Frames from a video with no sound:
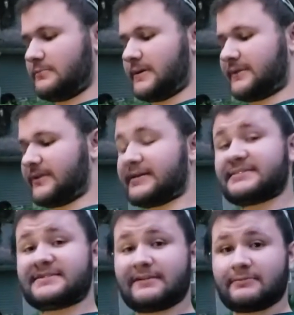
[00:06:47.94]
Make
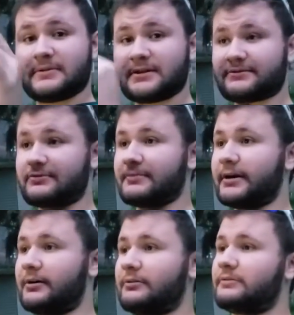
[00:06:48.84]
that seven minutes from
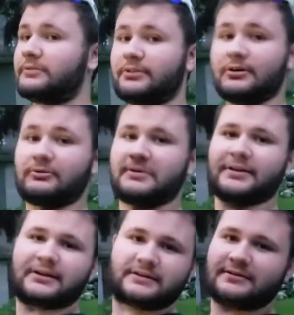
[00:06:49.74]
now. It'll be
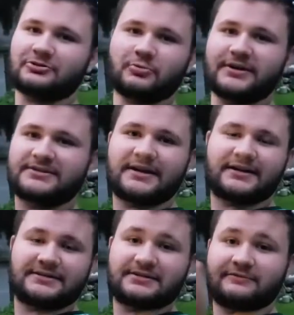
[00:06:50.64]
like in twenty
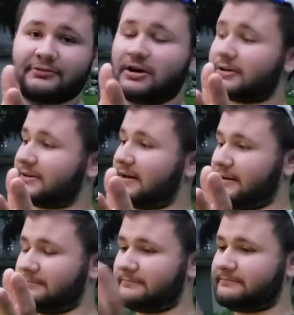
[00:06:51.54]
seconds in the vlog
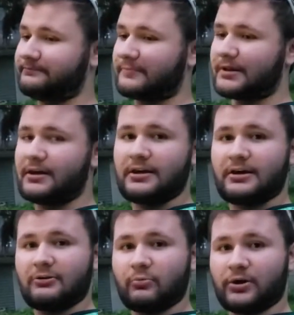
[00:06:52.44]
time.
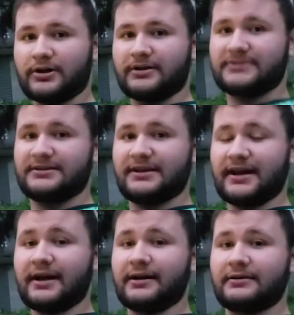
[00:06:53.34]
We're going to see
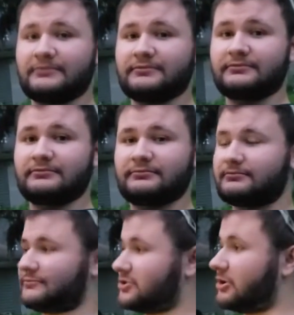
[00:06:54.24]
Aaron
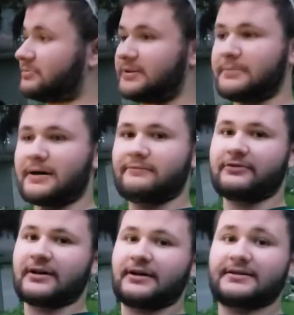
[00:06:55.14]
show up to the
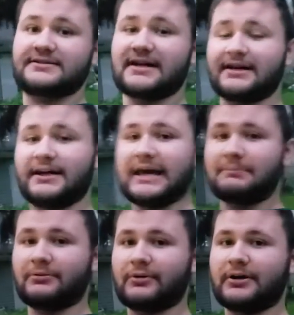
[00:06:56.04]
bonfire. It's not going to
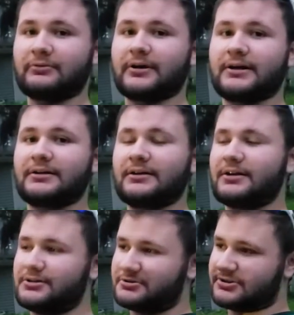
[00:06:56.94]
happen right away.
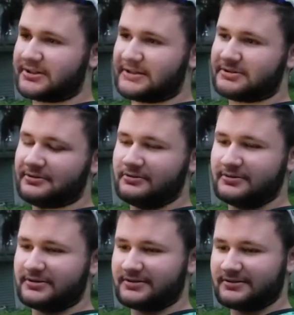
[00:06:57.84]
So stay
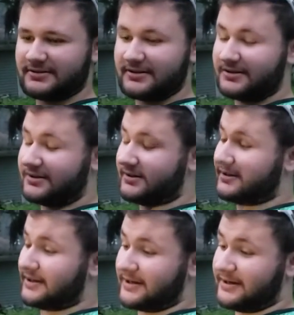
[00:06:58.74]
tuned,
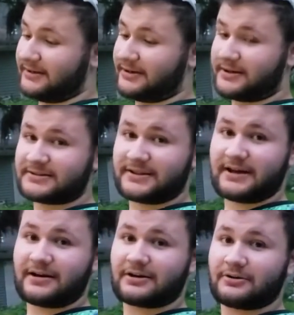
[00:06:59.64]
and you're going to see
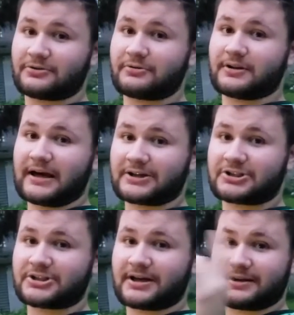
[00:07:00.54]
Aaron go through a lot of
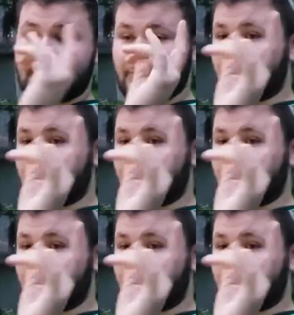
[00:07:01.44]
shit. And